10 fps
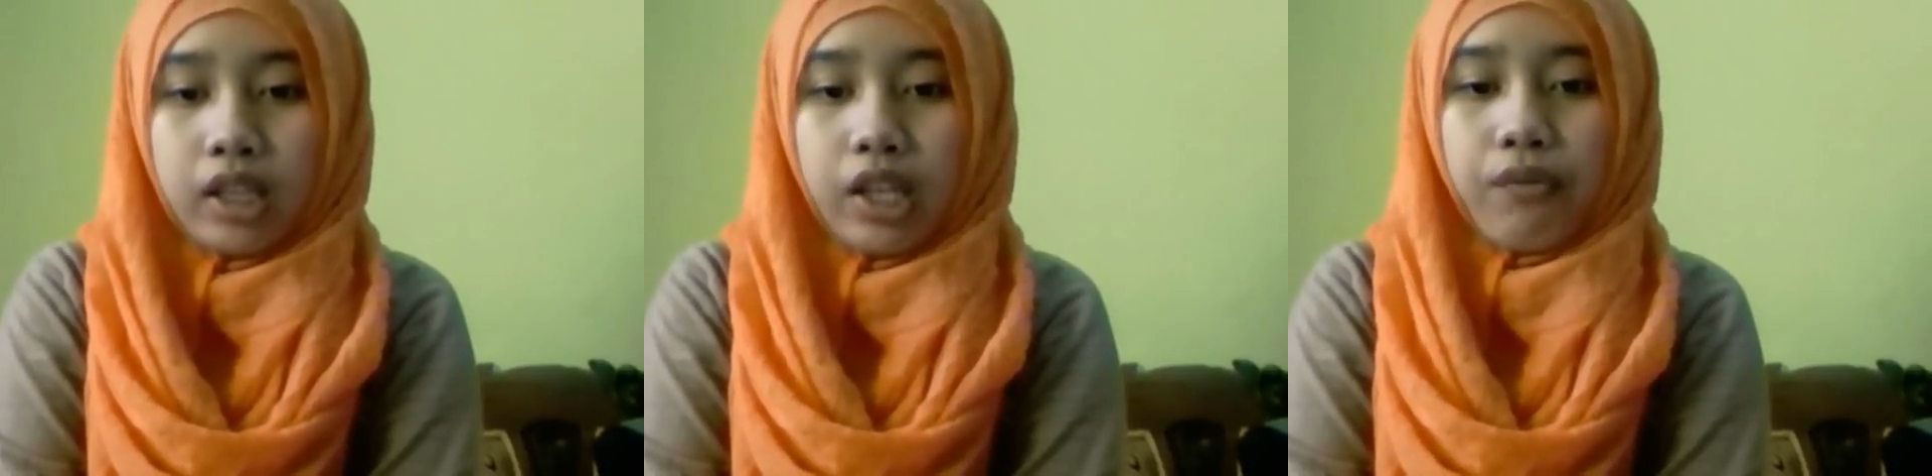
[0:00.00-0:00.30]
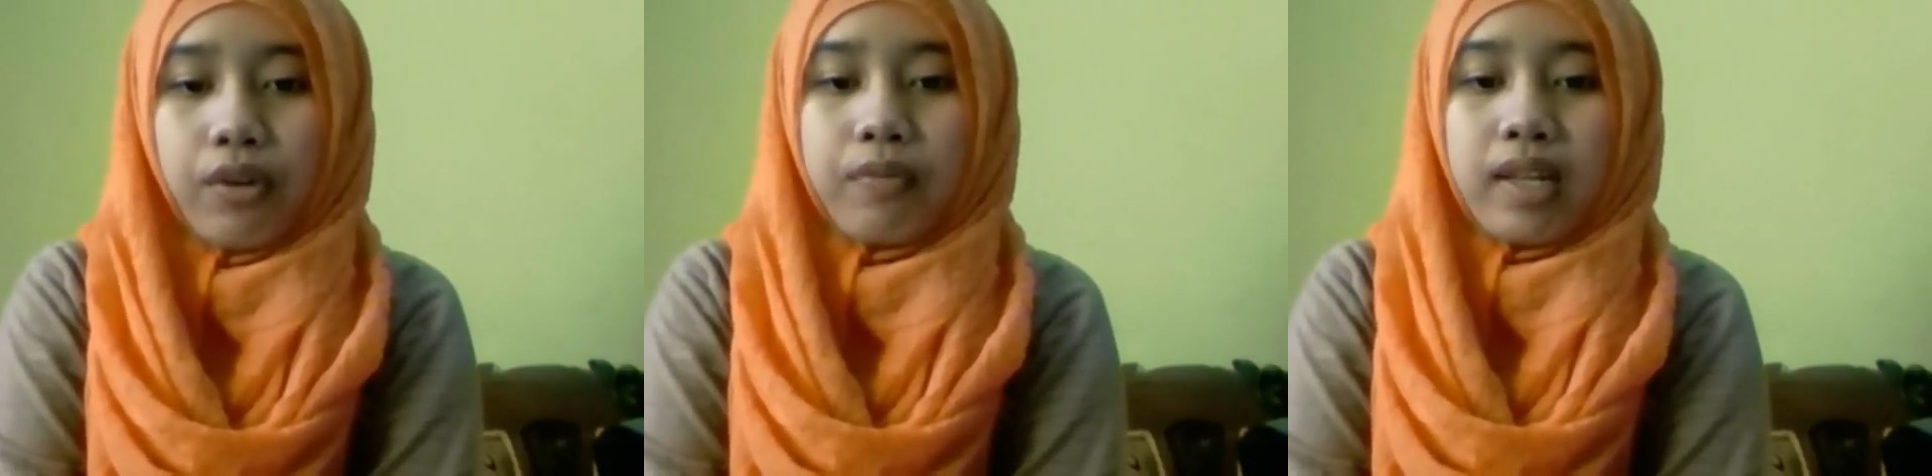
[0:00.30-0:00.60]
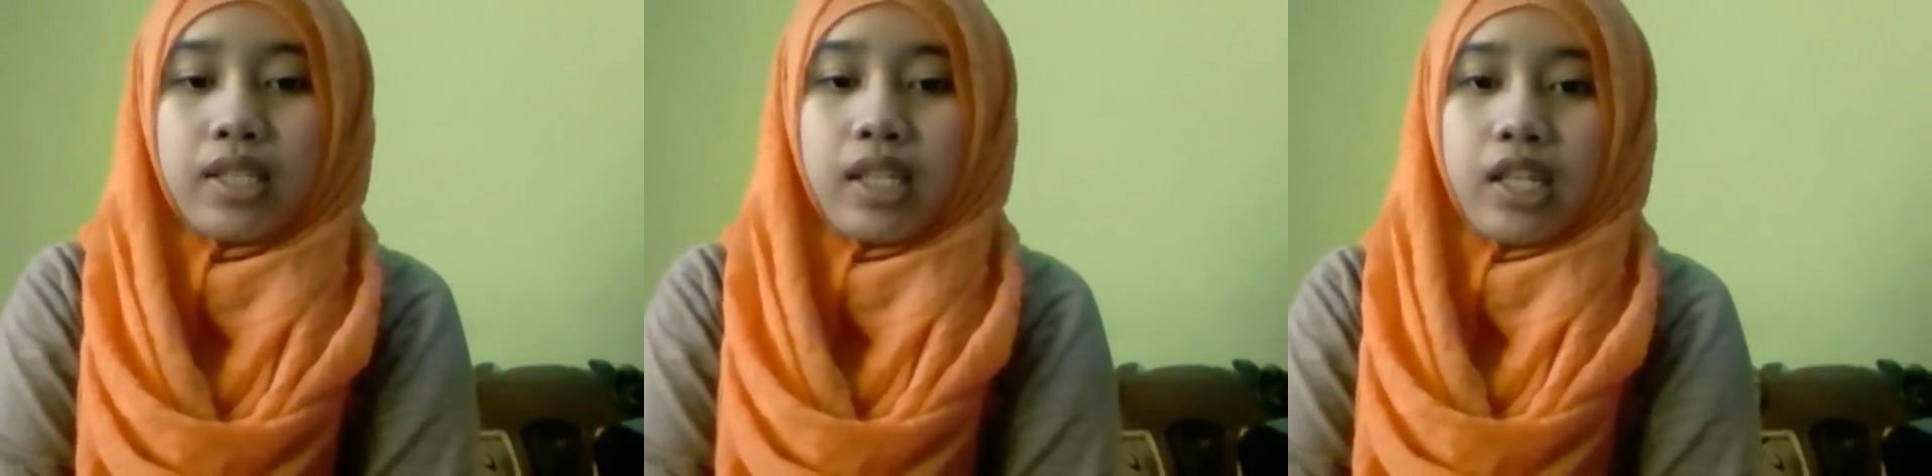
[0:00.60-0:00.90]
the
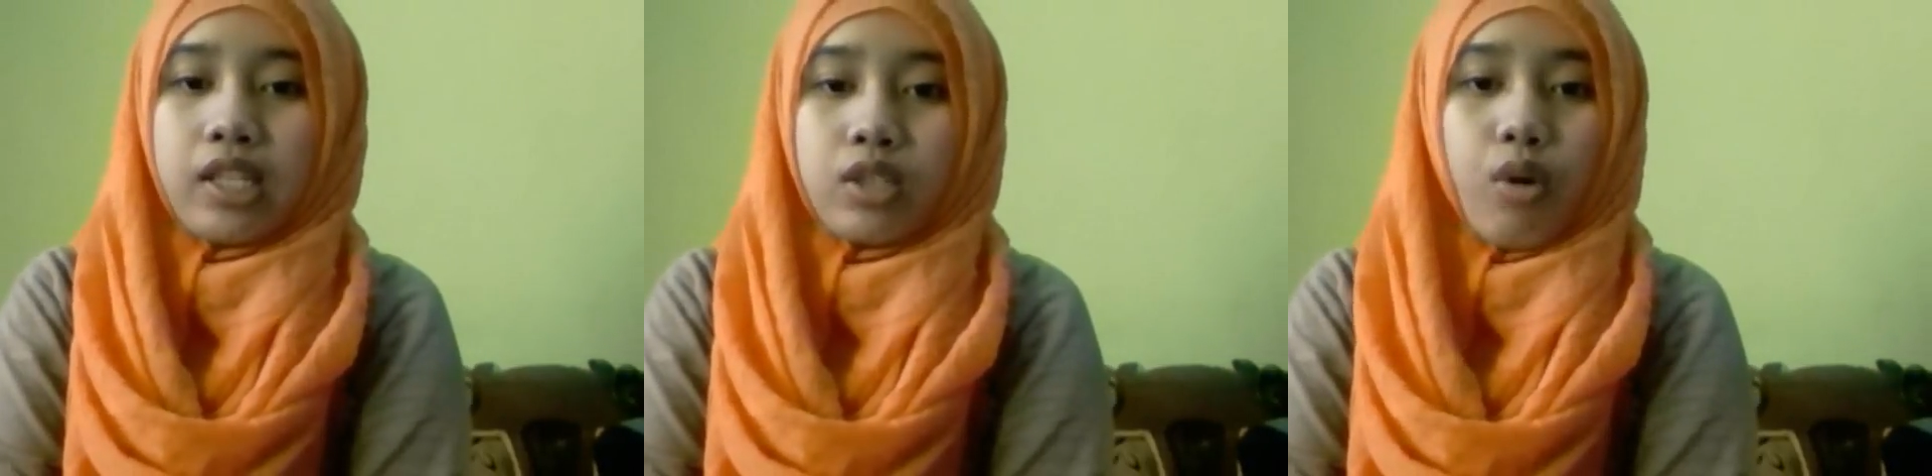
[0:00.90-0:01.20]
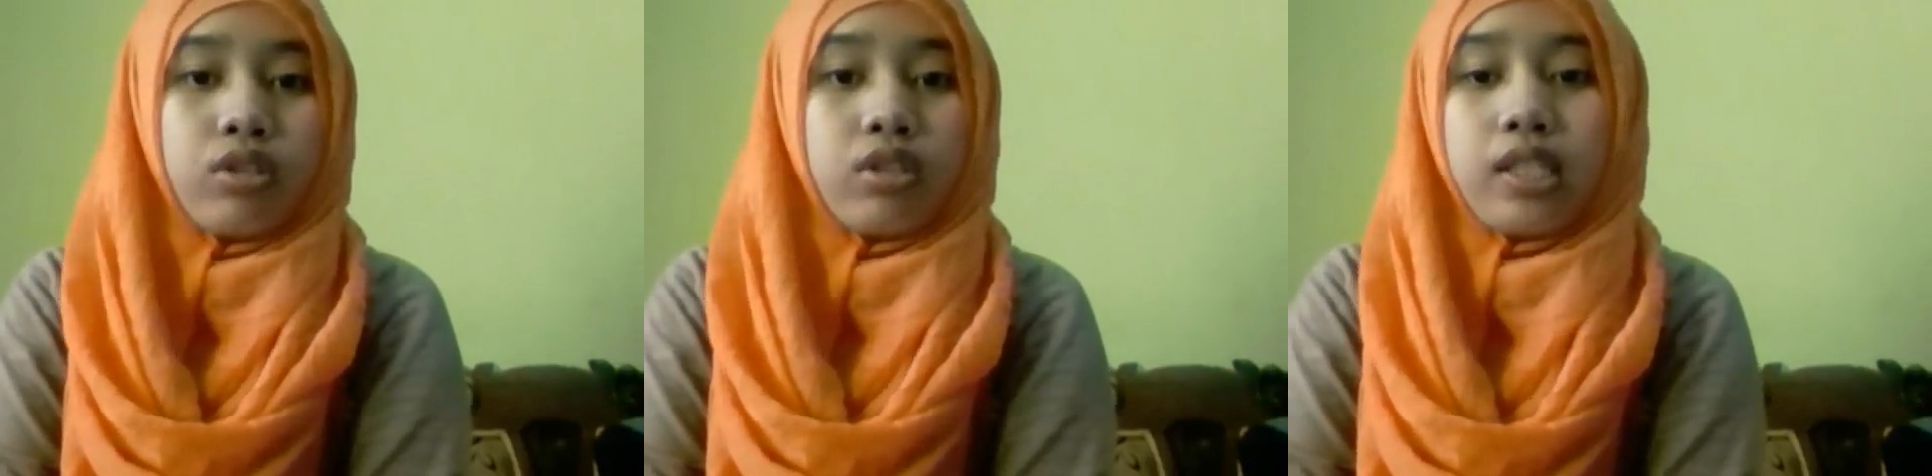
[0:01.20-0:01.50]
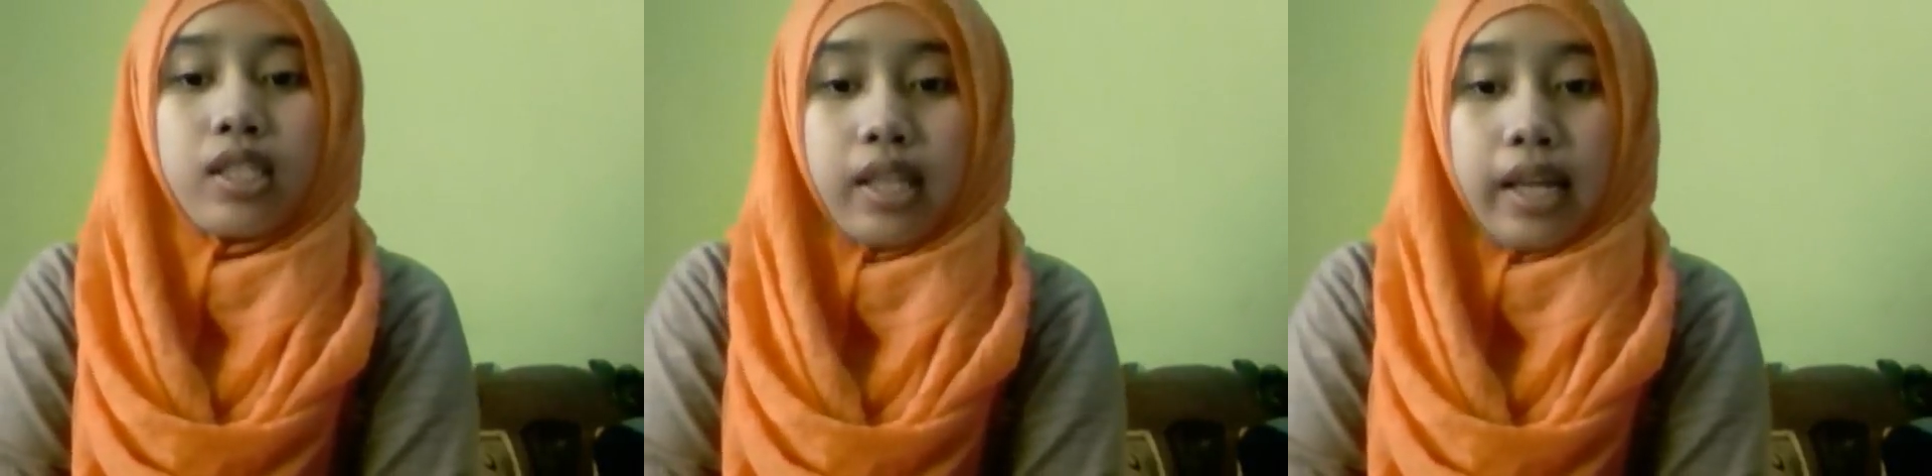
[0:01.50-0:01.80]
information is
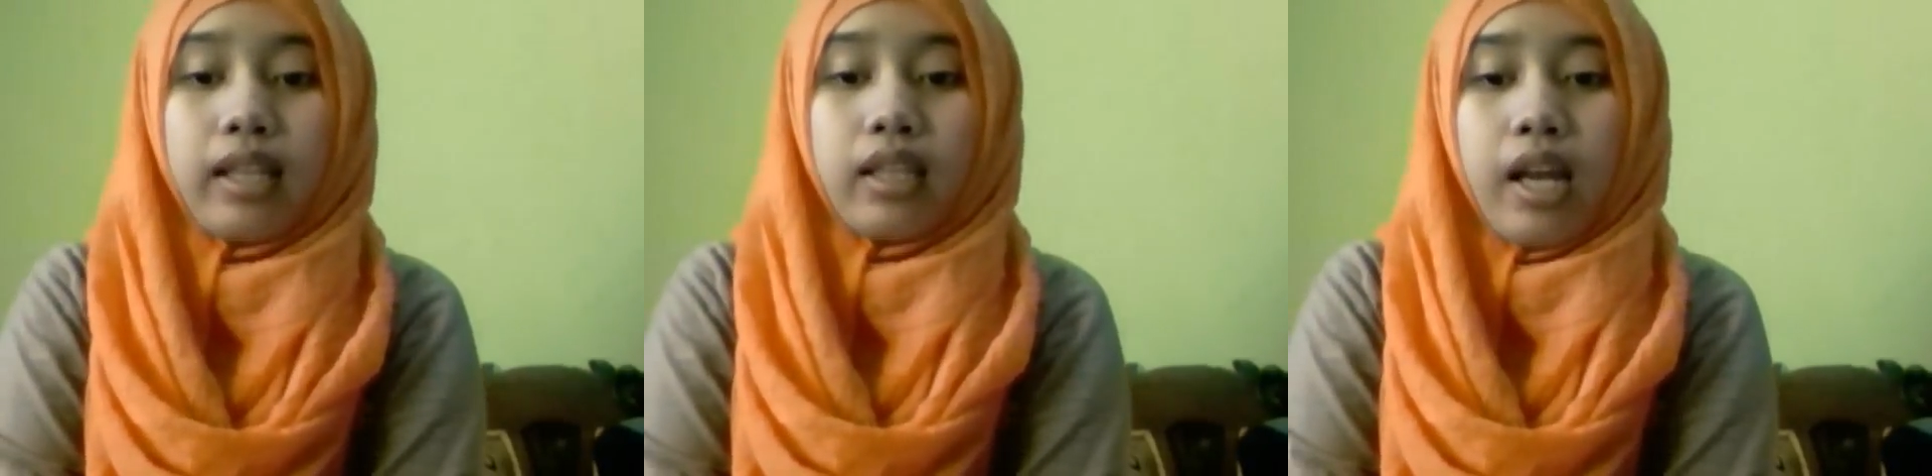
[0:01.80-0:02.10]
consistent,